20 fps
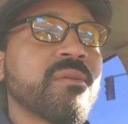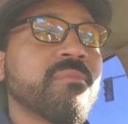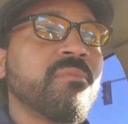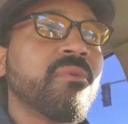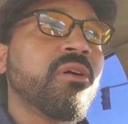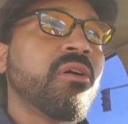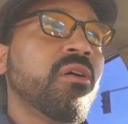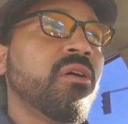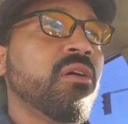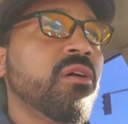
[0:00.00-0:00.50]
them
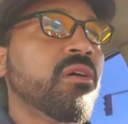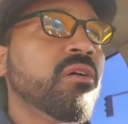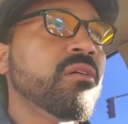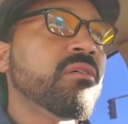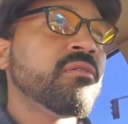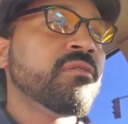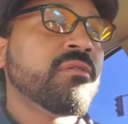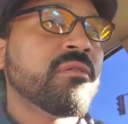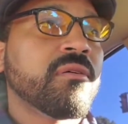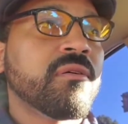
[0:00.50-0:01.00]
all
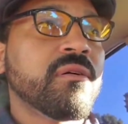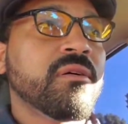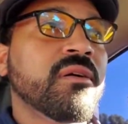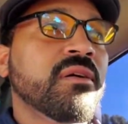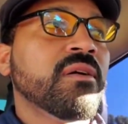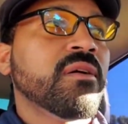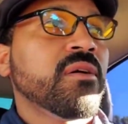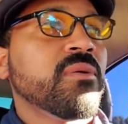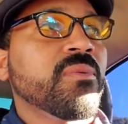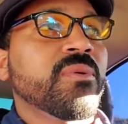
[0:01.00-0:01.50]

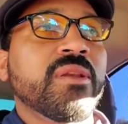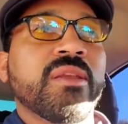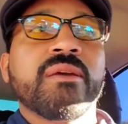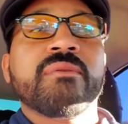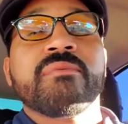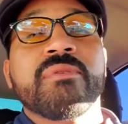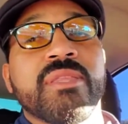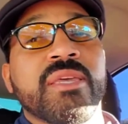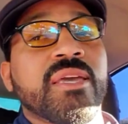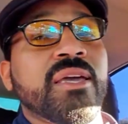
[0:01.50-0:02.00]

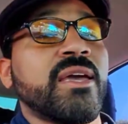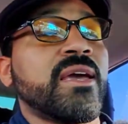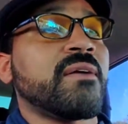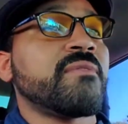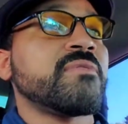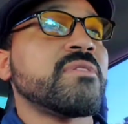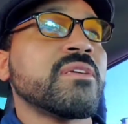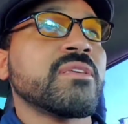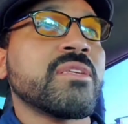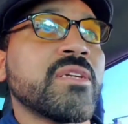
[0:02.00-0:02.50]
whenever they
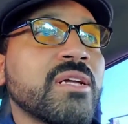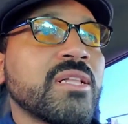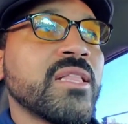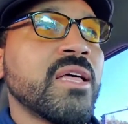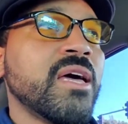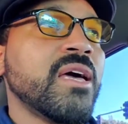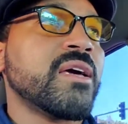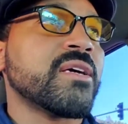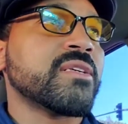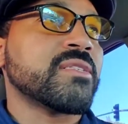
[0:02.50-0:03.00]
have another
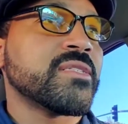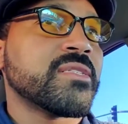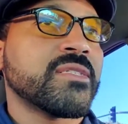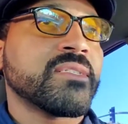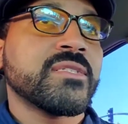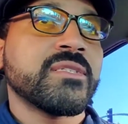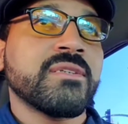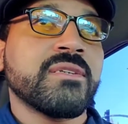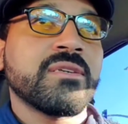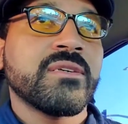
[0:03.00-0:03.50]
class.